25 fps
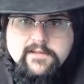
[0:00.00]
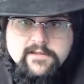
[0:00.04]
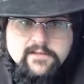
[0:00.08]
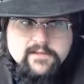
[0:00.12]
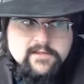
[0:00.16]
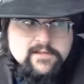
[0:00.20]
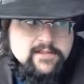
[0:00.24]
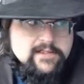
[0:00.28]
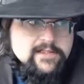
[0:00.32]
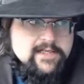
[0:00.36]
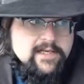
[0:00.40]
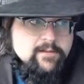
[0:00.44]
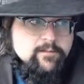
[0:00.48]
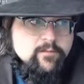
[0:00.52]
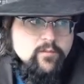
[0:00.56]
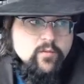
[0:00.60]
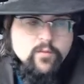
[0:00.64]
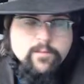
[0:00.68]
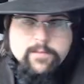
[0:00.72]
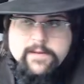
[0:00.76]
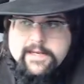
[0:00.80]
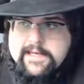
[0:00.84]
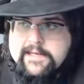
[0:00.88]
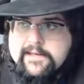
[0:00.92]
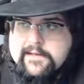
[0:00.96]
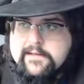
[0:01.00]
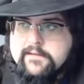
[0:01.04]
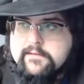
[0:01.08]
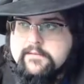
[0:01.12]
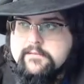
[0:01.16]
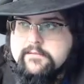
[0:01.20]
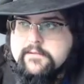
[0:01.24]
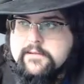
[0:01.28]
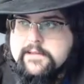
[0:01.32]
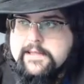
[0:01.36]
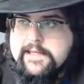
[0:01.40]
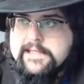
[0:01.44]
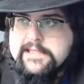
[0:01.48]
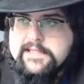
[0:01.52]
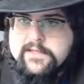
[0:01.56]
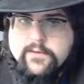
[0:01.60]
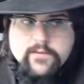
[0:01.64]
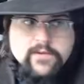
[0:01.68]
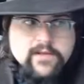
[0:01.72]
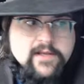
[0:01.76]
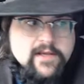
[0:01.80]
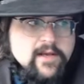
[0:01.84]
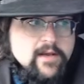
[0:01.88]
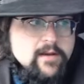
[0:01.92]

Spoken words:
skip. We'll be lazy with it.